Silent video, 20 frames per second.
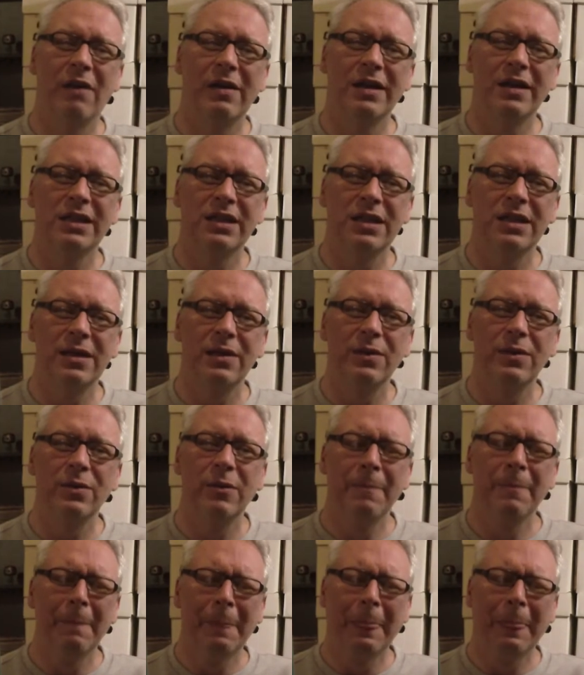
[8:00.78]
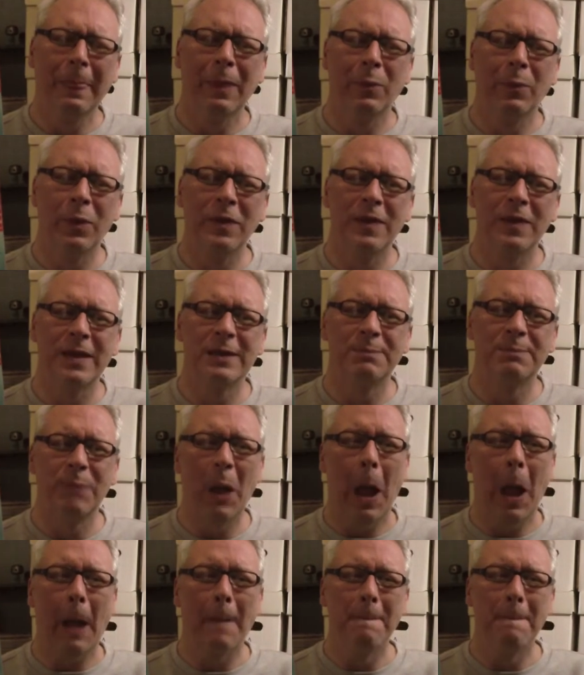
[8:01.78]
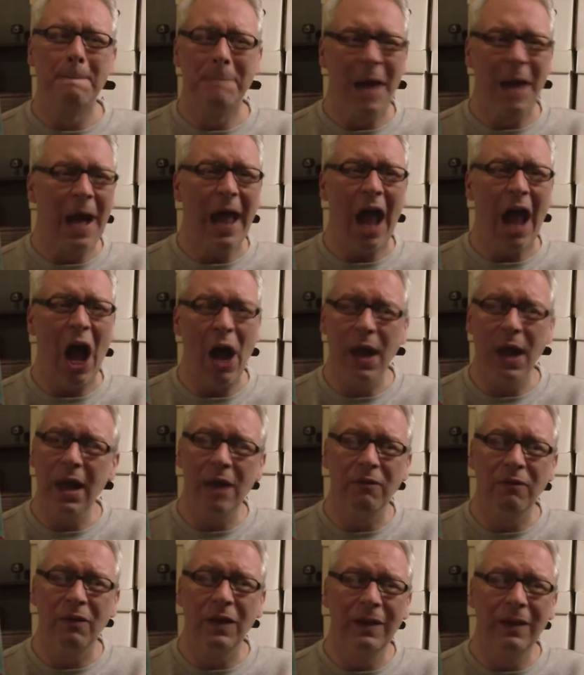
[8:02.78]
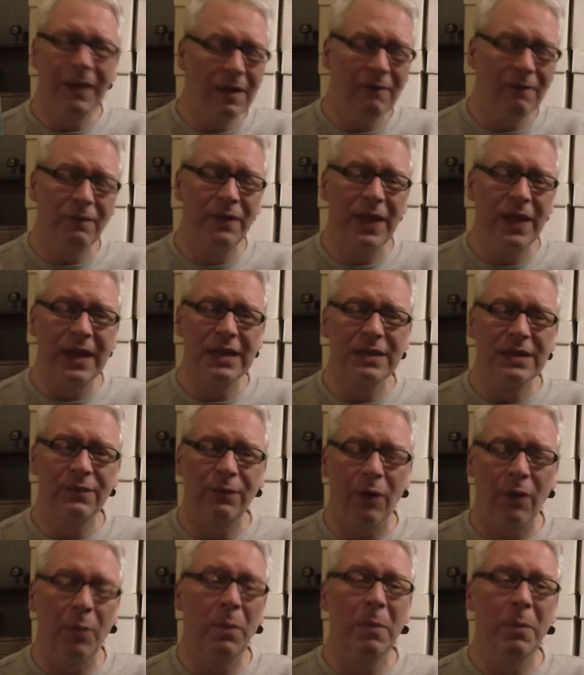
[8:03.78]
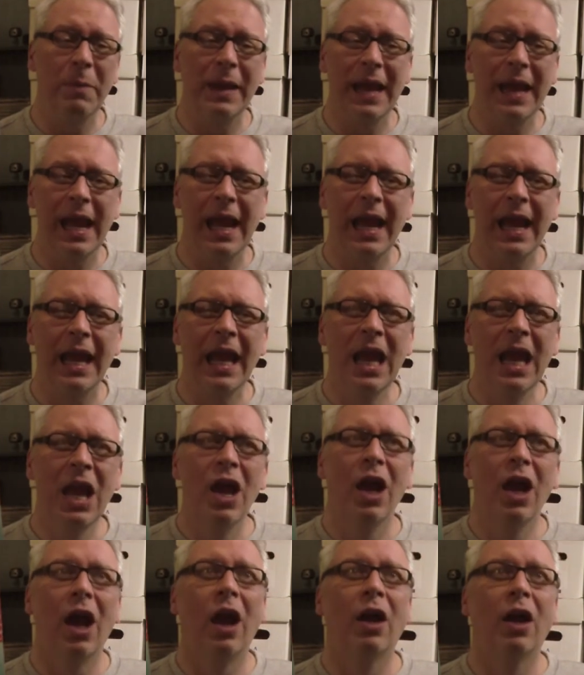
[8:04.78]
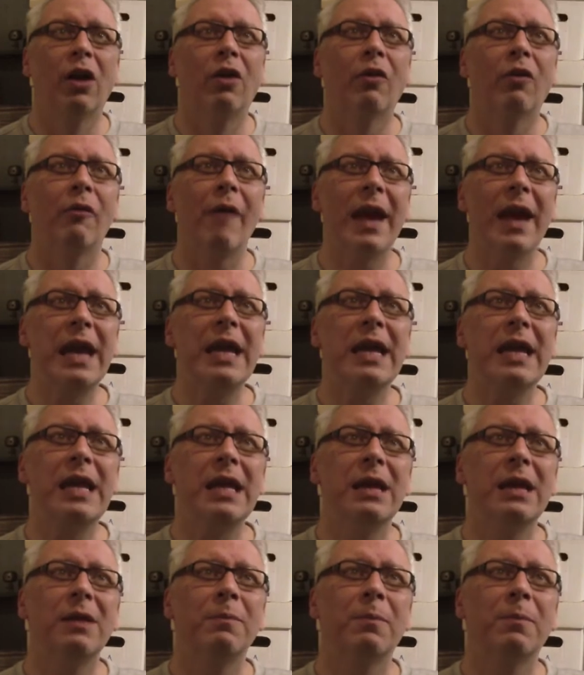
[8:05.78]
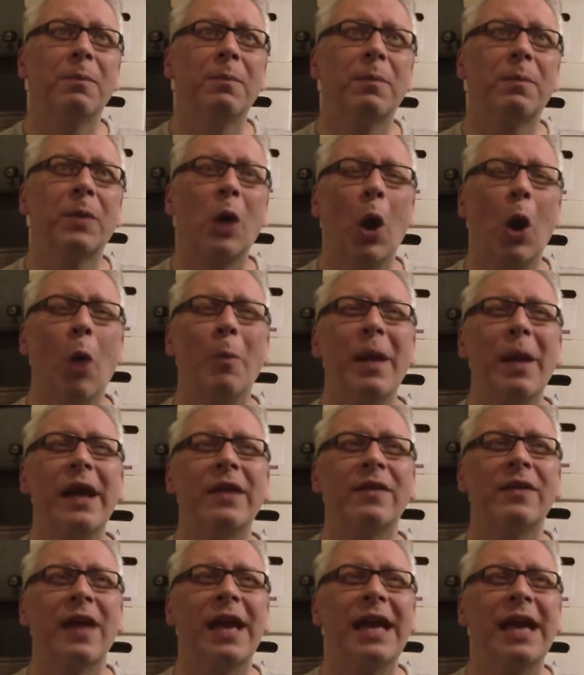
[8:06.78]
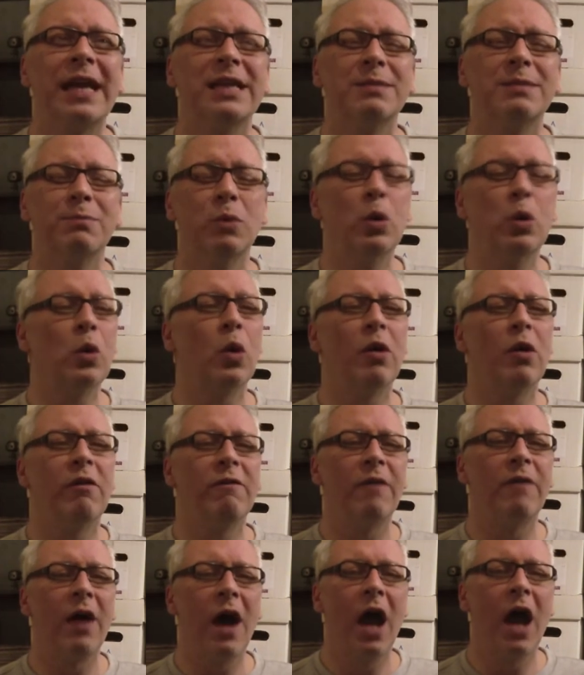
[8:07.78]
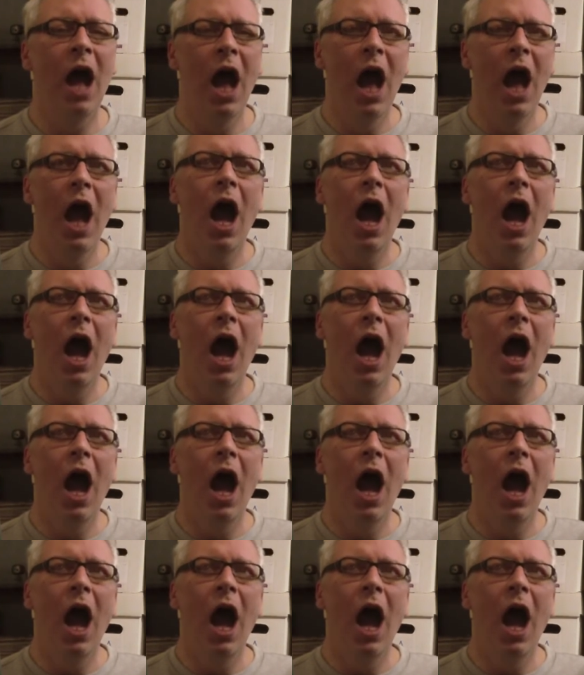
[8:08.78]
very soon with this book. But I have loved this from the beginning. A great comic that is more of a